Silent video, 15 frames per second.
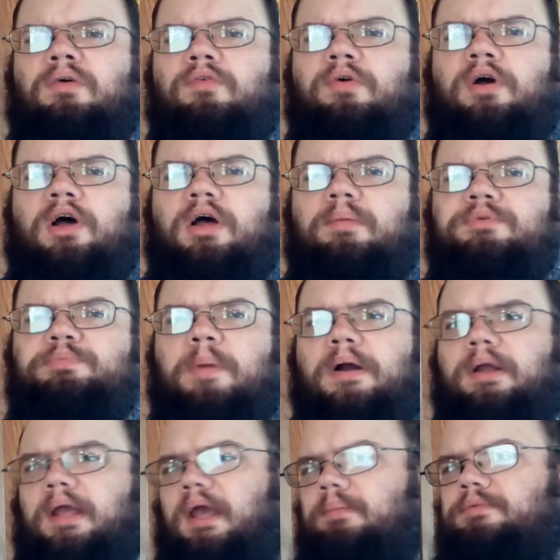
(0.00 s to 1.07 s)
from
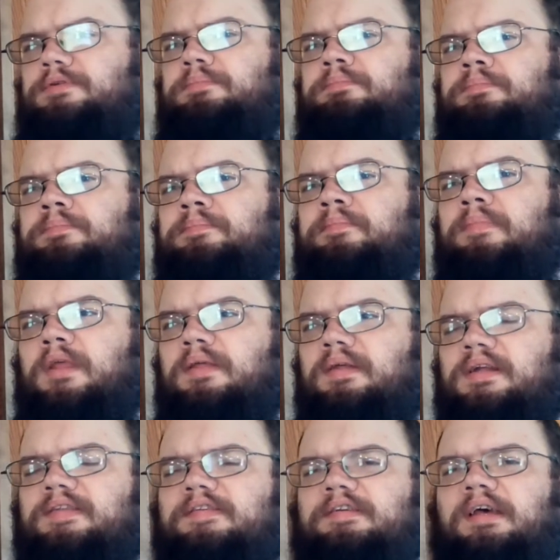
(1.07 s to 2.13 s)
Spartan Games
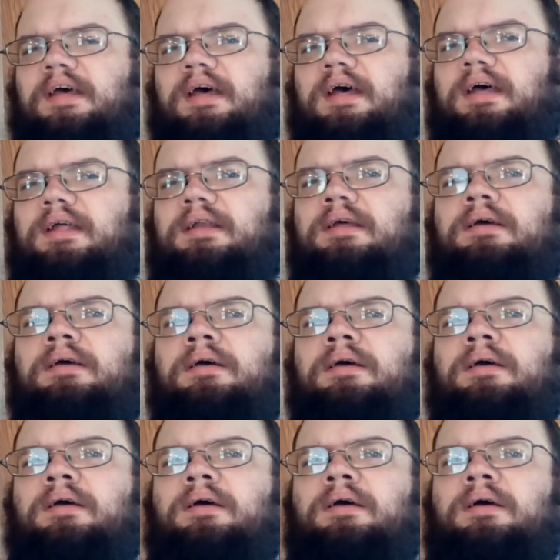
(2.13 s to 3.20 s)
that said
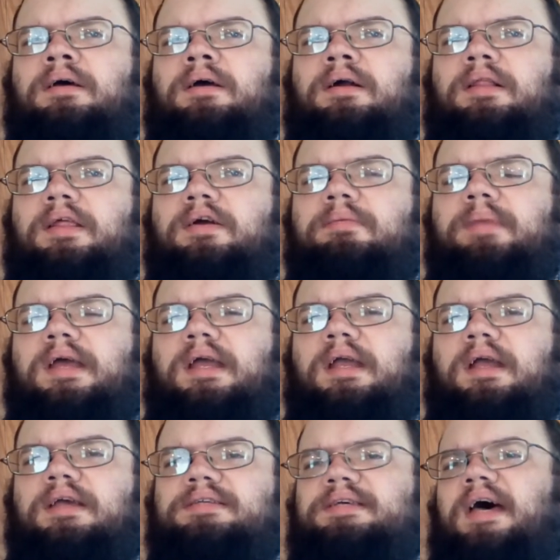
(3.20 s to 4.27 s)
they're making
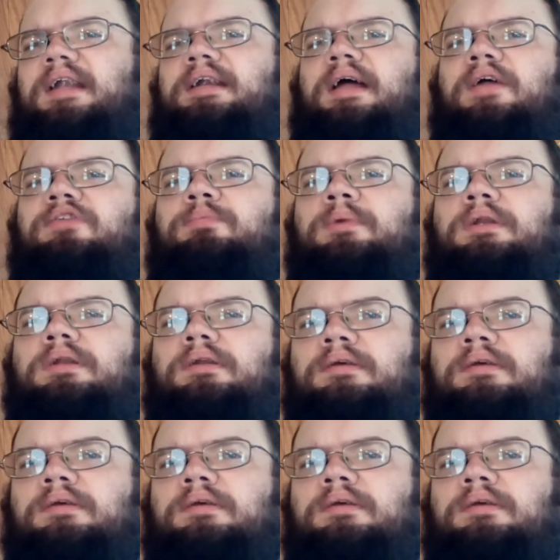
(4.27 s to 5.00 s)
a sad announcement,